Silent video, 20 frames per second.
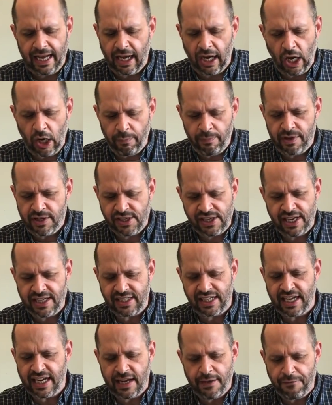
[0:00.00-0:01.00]
Almost
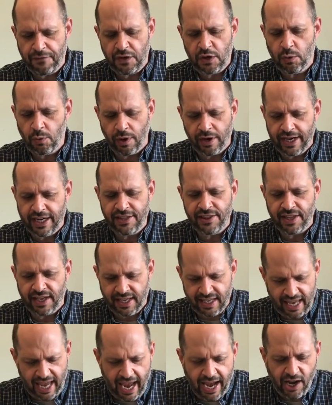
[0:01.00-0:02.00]
as if you are in the
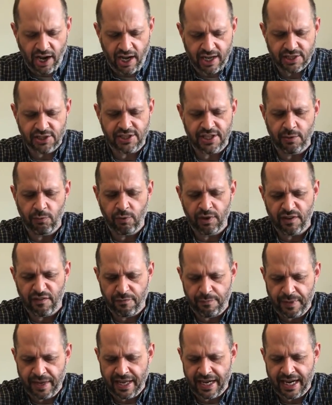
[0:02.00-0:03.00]
chaos that would
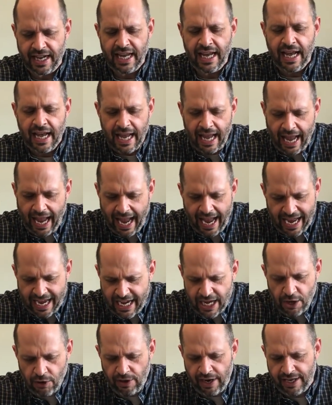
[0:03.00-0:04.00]
have been
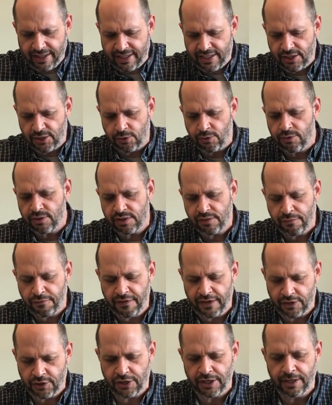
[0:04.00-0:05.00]
here at this
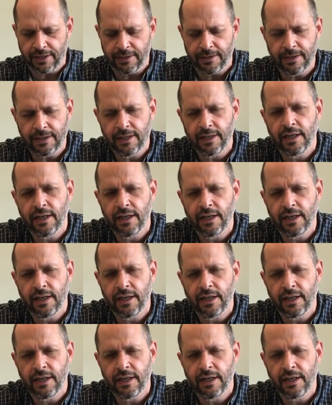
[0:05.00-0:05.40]
crucifixion.